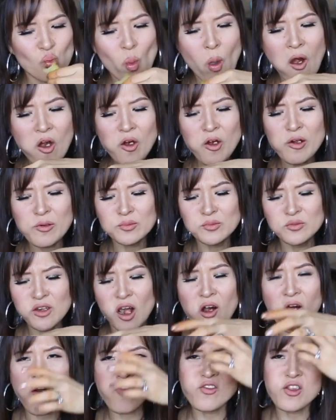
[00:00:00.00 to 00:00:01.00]
Of course,
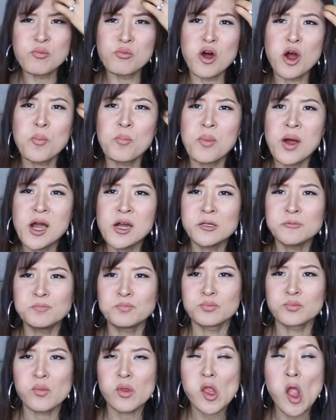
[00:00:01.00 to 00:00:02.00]
all of the mukbang,
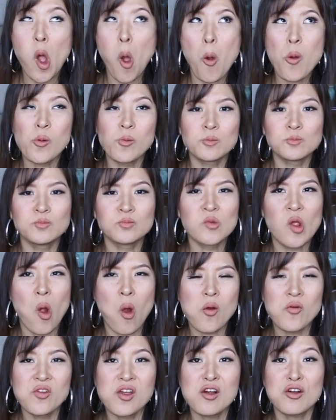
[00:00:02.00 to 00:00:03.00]

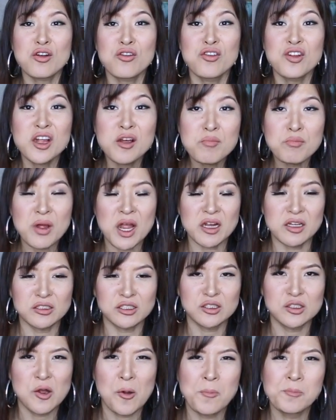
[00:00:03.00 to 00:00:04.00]
they're Korean
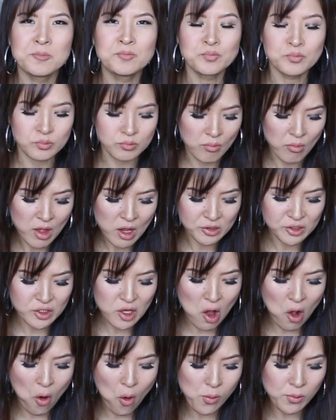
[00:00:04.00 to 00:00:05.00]
based.
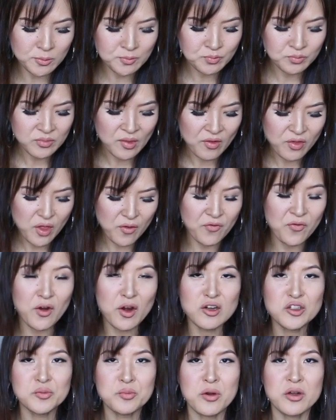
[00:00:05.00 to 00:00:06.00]
So the
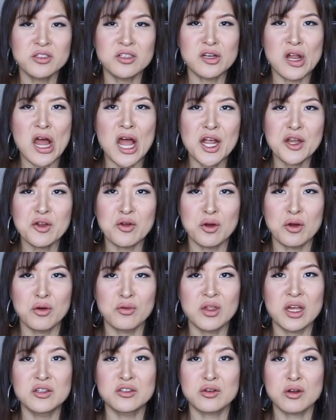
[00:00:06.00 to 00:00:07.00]
first person I know
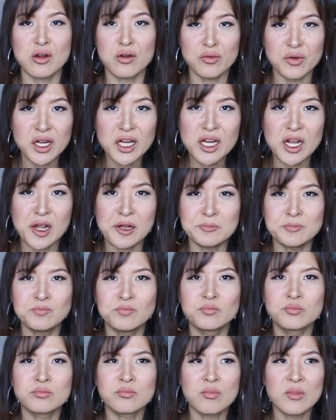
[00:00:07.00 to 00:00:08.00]
that's Korean
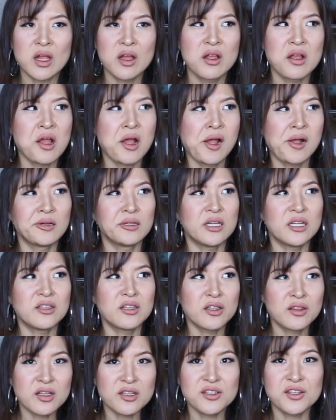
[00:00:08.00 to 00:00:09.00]
and
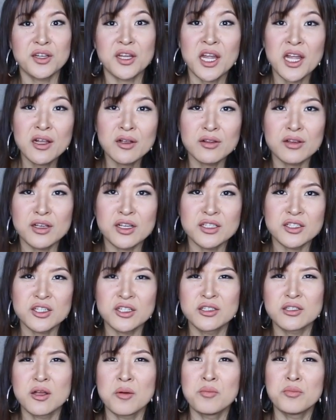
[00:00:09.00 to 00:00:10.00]
did this in English
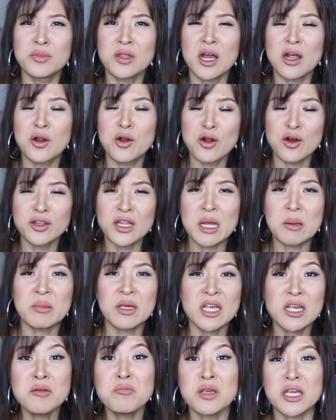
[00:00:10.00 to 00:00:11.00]
is a girl named
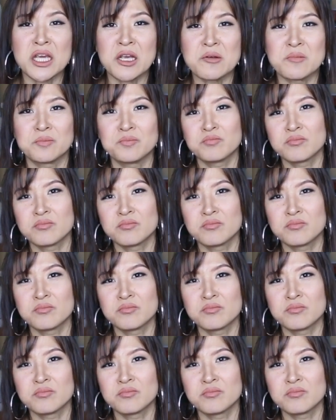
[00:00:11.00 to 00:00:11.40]
Kimmy.